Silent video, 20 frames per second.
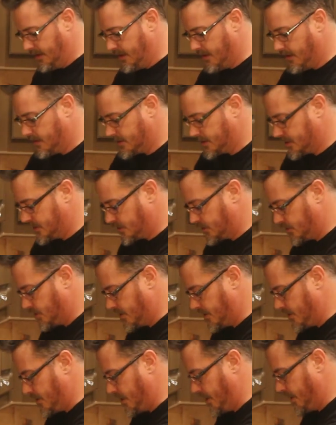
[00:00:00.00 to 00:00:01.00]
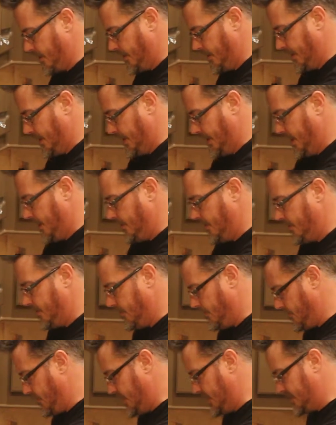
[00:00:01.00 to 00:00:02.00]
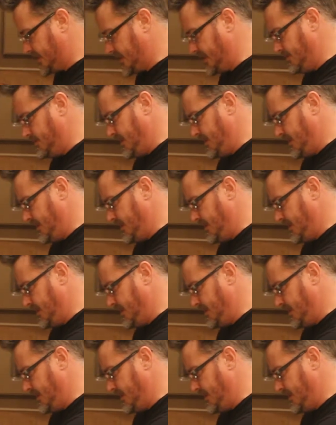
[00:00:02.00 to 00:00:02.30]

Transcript: Oh, it's extraordinary. And then the venison